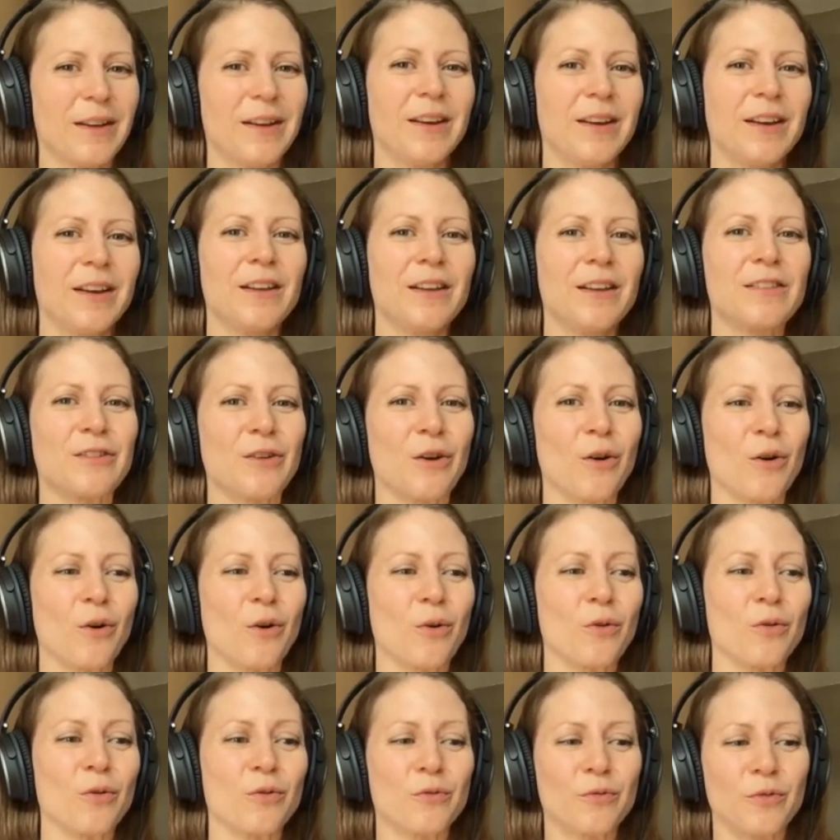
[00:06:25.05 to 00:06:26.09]

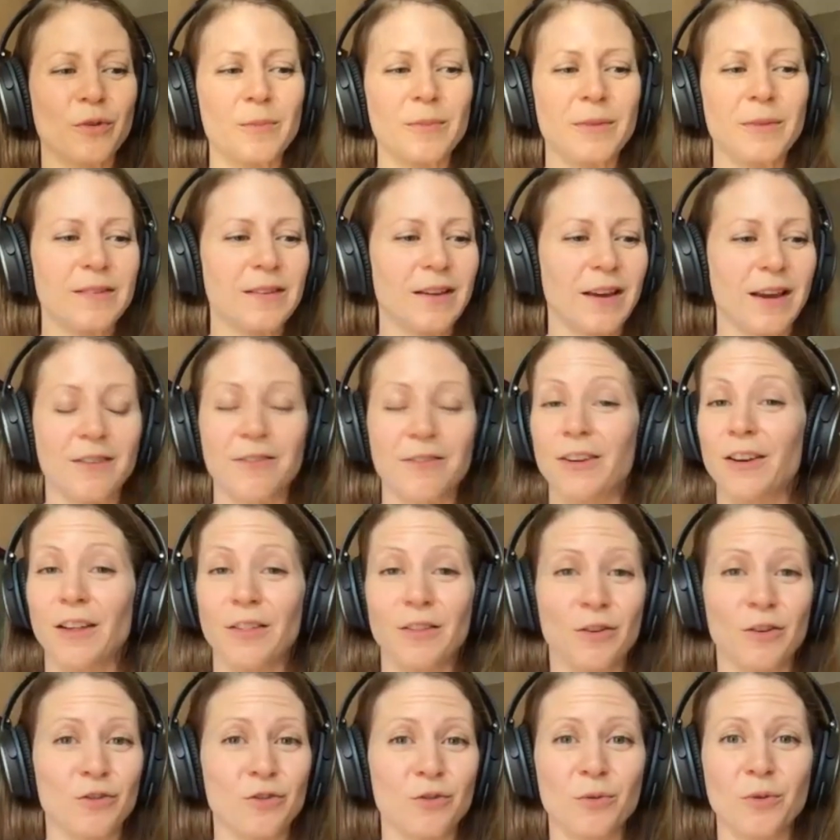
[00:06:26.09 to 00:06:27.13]
So for me to have
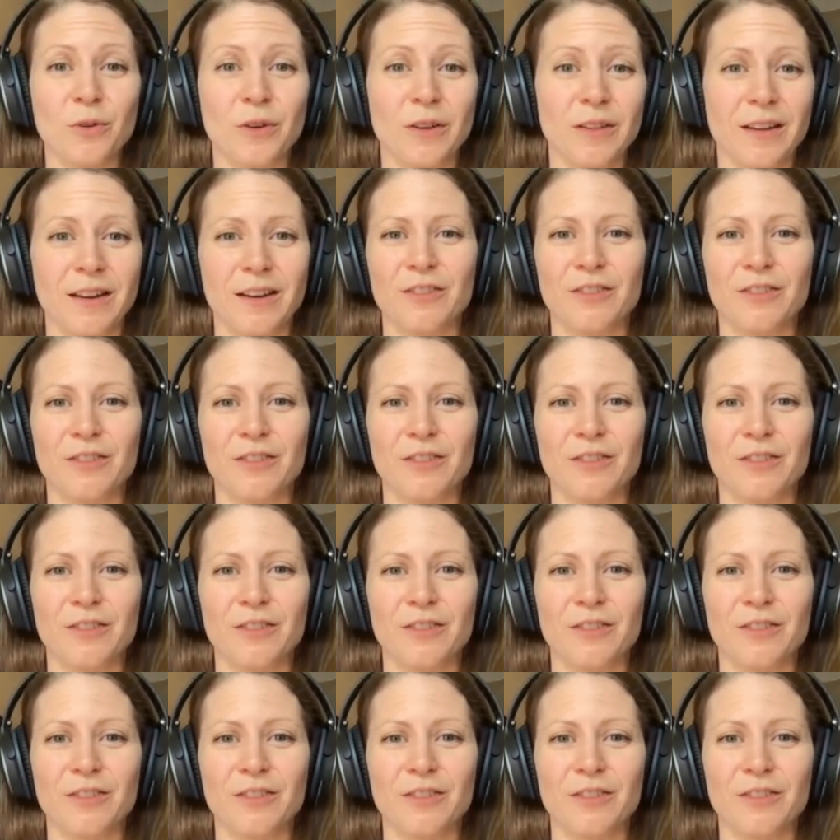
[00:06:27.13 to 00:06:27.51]
another tool that